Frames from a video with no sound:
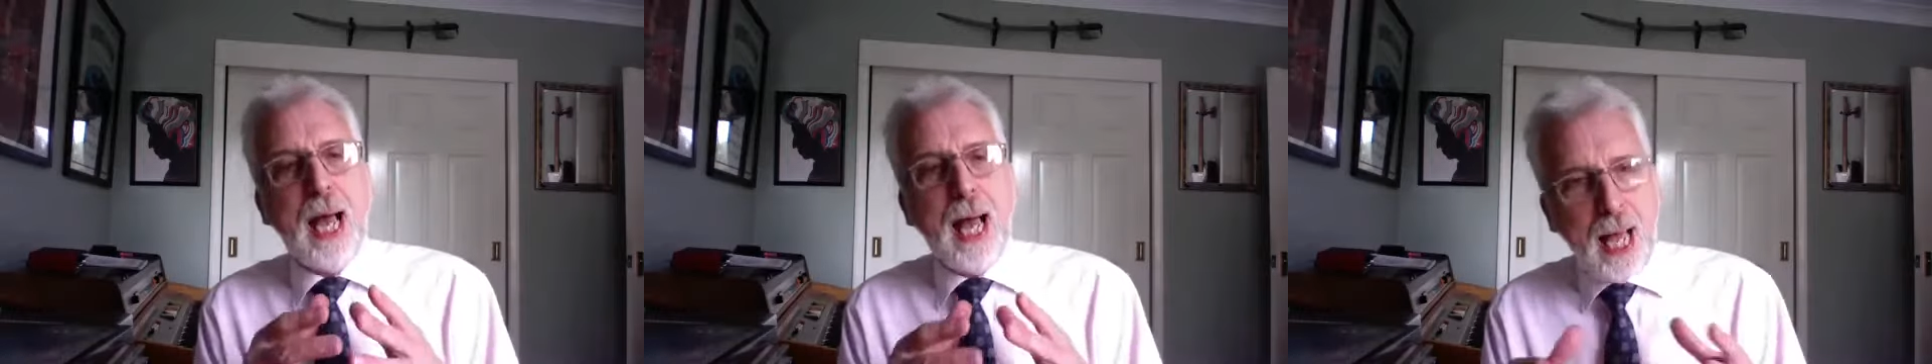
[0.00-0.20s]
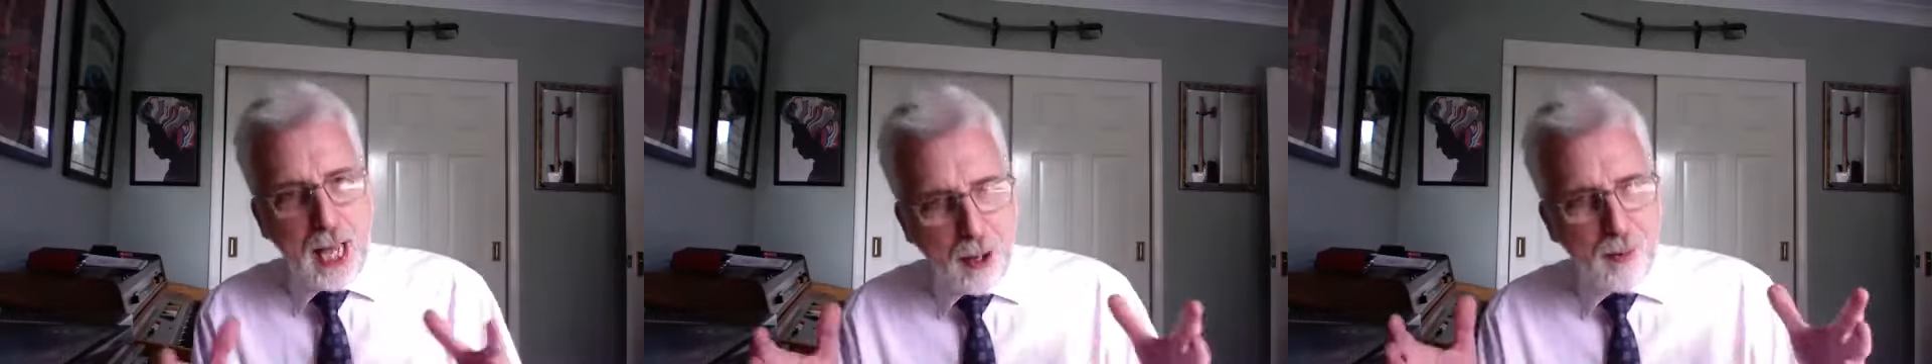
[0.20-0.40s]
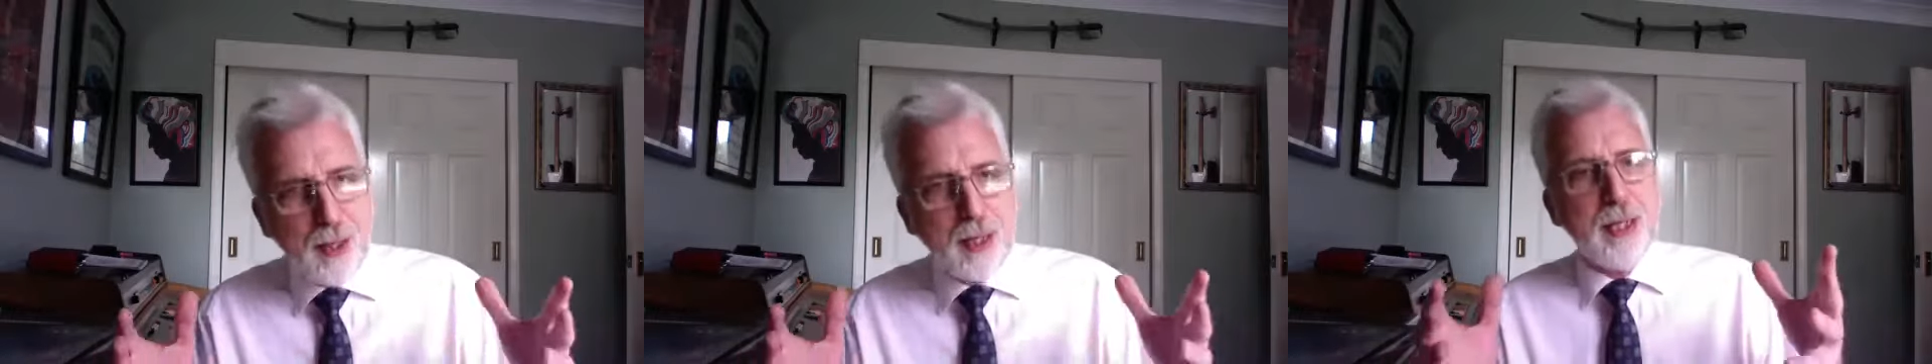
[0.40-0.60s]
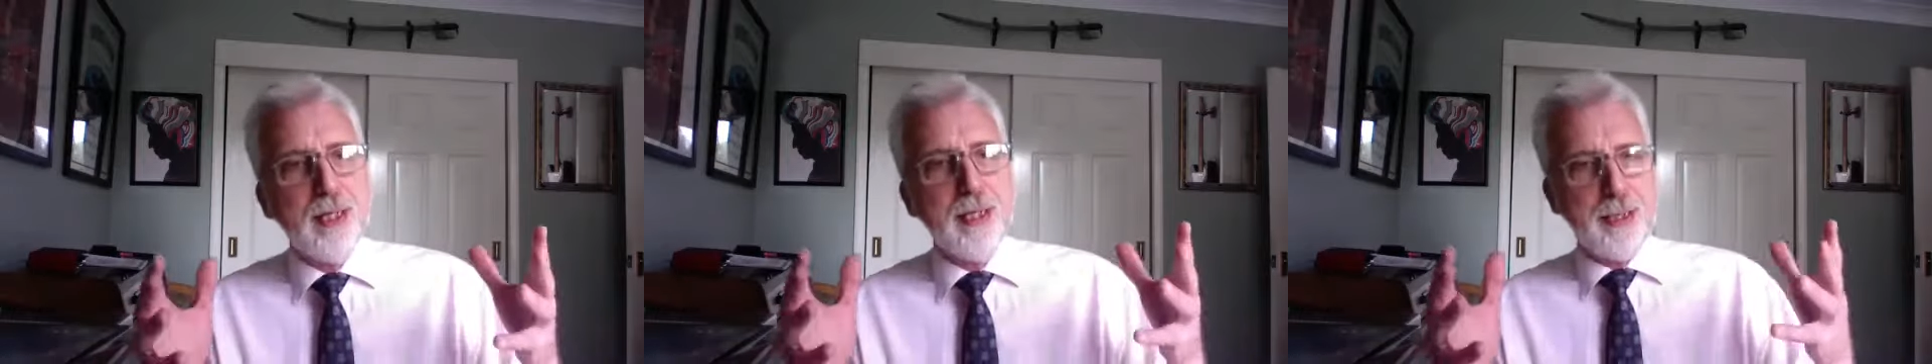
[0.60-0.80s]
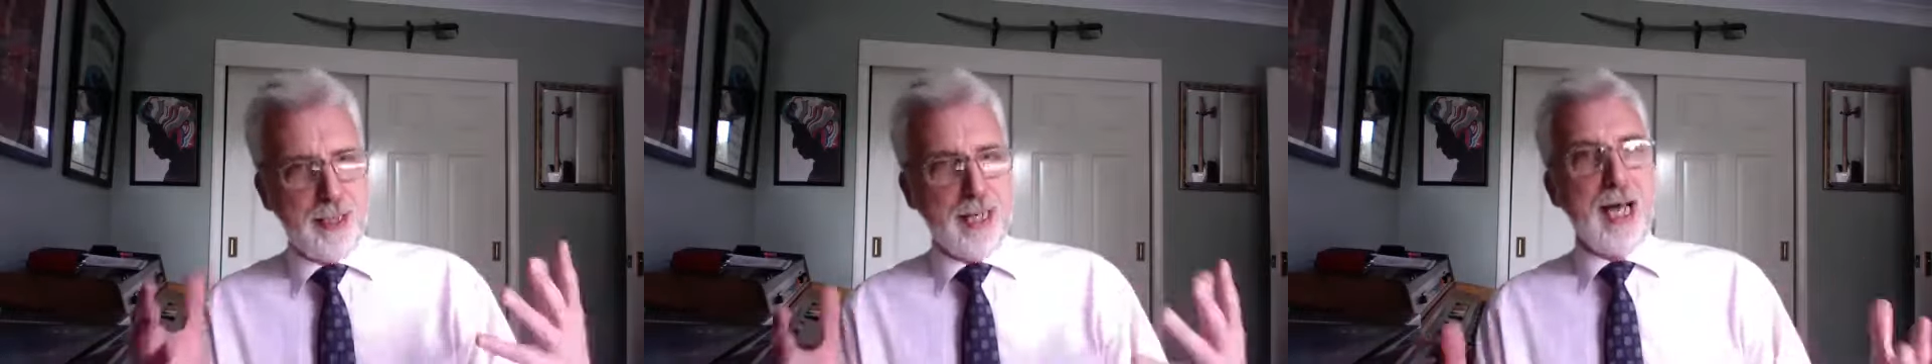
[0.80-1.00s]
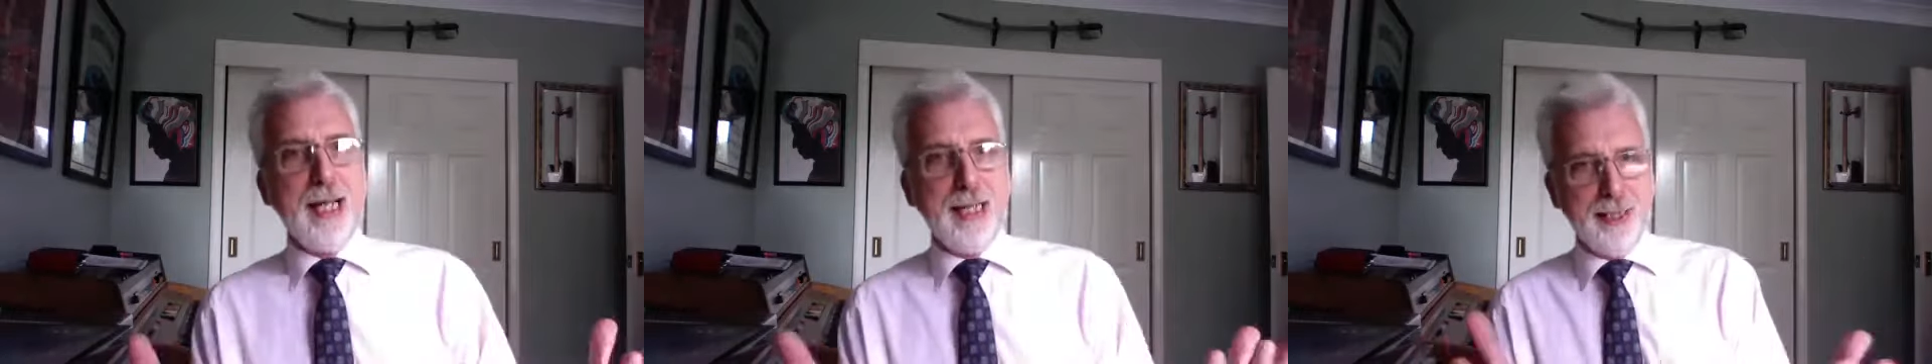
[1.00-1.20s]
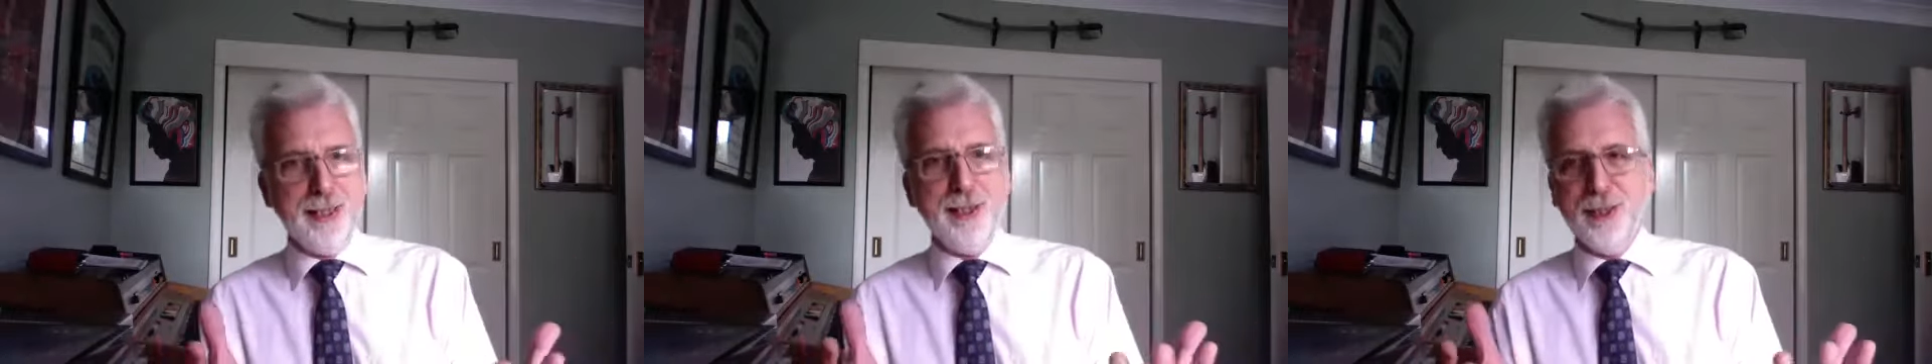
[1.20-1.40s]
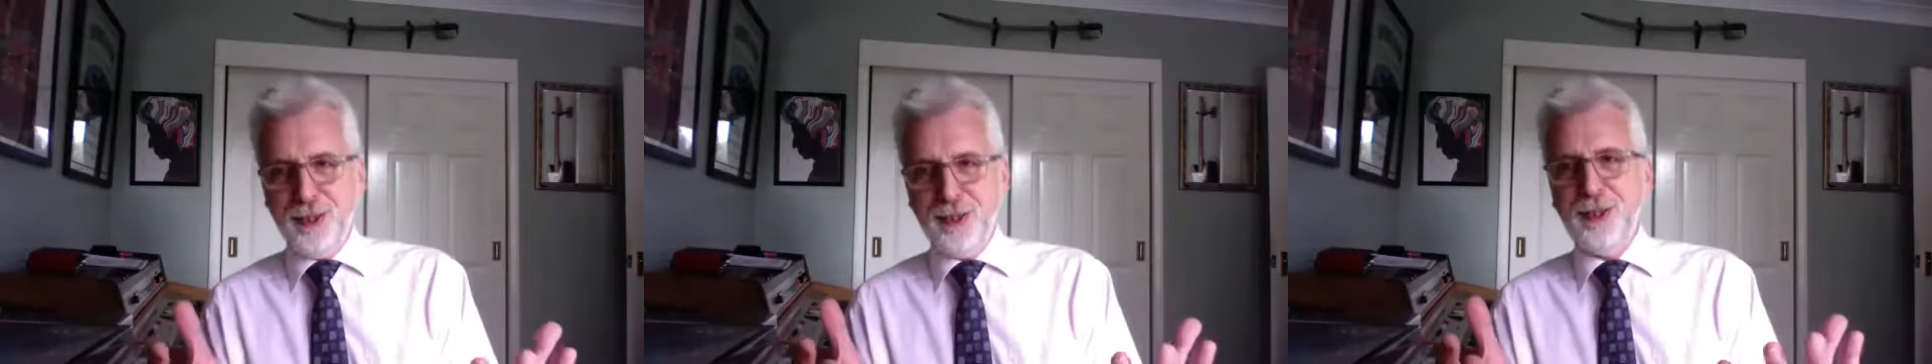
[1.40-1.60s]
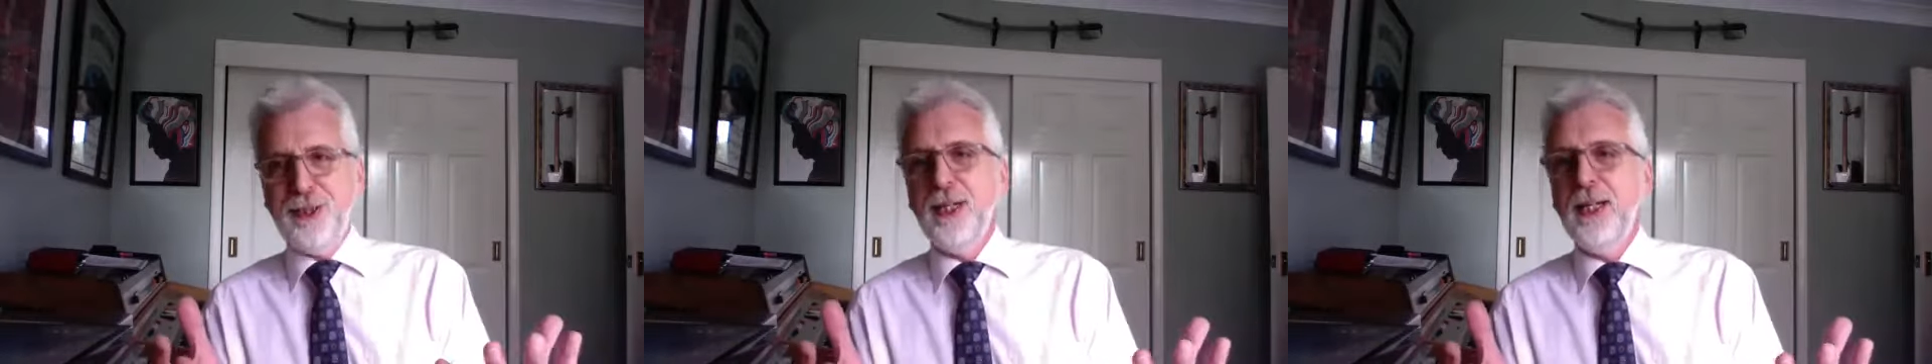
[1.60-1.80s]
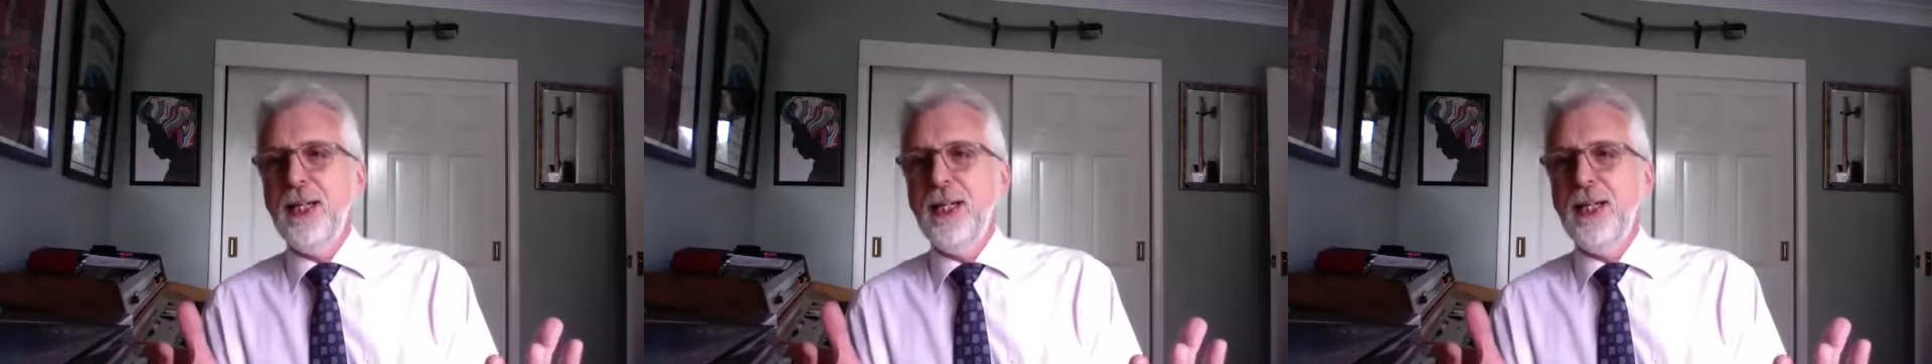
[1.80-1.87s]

our land.